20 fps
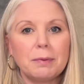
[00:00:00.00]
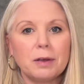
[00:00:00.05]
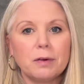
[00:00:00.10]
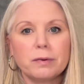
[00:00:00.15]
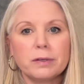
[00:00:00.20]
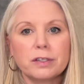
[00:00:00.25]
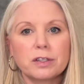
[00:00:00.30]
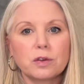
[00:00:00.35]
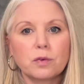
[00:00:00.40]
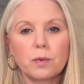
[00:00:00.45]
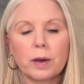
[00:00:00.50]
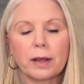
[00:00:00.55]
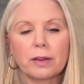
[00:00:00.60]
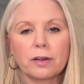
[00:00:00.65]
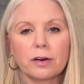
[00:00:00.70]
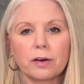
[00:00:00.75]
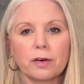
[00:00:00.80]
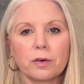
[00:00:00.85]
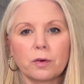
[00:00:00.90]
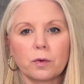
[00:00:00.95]
it was the
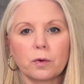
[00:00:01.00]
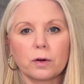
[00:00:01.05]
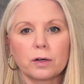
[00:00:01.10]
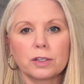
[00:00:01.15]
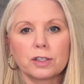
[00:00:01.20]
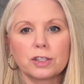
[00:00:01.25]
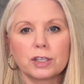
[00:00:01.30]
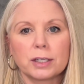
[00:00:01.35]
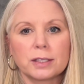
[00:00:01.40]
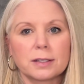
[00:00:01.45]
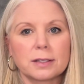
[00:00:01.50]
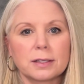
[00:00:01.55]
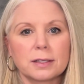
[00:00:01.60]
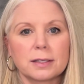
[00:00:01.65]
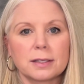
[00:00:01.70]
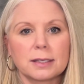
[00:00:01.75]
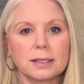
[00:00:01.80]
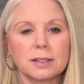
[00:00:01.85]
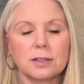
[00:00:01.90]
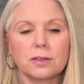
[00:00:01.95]
weather or just
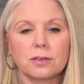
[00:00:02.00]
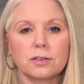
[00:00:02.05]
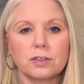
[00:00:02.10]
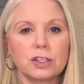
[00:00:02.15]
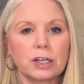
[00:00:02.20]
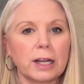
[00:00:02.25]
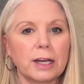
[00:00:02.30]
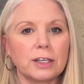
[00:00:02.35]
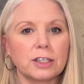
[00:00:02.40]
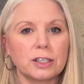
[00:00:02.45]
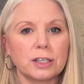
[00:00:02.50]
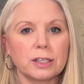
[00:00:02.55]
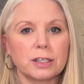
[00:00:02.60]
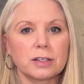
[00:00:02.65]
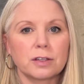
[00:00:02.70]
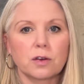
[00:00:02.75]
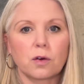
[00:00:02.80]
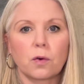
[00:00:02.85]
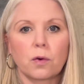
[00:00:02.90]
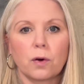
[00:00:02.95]
the seasonal
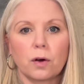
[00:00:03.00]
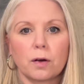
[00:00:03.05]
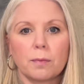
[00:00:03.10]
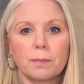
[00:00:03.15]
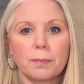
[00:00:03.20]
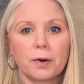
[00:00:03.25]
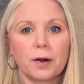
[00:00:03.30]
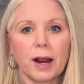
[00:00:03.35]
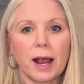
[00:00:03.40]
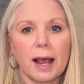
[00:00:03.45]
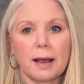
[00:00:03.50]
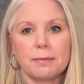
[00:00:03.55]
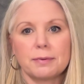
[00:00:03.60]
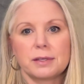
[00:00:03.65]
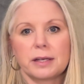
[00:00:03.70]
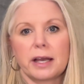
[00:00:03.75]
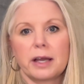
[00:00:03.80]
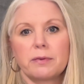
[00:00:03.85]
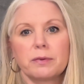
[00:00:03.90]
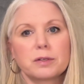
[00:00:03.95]
changes, or
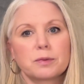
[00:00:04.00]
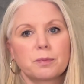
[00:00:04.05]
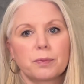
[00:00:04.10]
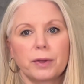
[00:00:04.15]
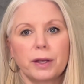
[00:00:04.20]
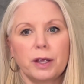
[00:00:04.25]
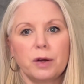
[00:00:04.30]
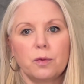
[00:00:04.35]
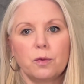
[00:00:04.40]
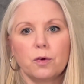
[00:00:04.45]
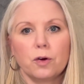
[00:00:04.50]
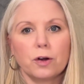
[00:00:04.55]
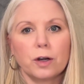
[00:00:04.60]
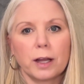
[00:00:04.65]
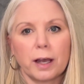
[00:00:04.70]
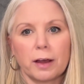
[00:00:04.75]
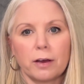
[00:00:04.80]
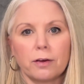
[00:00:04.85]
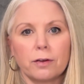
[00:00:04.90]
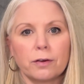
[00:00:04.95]
perhaps I was plain
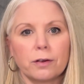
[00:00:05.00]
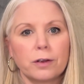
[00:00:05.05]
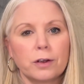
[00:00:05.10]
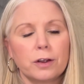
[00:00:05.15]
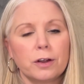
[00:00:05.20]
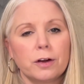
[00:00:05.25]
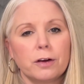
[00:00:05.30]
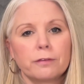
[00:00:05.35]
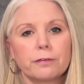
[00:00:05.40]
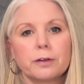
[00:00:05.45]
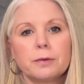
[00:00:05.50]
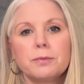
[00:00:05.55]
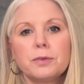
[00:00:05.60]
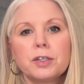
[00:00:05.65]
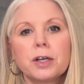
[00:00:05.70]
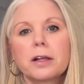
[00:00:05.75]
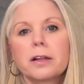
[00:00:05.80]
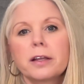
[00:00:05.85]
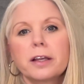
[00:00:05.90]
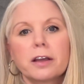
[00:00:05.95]
worn out from
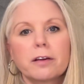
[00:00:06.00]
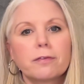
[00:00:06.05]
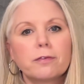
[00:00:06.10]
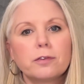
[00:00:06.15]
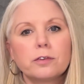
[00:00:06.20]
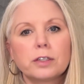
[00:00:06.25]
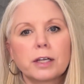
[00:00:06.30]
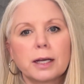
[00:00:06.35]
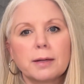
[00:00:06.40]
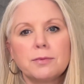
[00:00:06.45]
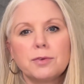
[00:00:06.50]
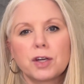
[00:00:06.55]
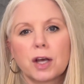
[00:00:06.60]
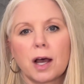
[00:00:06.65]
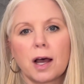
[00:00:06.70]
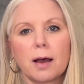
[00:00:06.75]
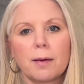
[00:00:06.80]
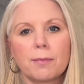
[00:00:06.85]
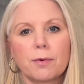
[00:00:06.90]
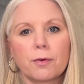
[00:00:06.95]
juggling a full-time
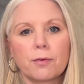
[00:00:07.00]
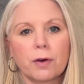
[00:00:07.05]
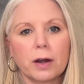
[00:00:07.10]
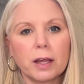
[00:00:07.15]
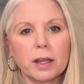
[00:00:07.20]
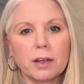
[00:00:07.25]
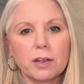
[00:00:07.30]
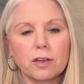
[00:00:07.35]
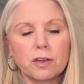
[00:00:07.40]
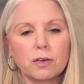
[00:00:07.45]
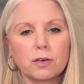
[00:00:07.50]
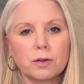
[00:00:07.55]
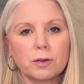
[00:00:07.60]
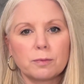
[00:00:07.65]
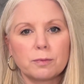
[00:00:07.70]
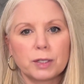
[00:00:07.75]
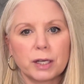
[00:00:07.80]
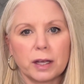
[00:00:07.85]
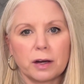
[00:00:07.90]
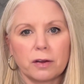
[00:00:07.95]
job, running a
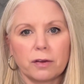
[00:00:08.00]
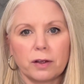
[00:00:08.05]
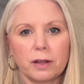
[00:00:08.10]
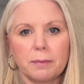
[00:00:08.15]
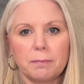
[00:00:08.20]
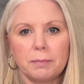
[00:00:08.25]
YouTube channel, and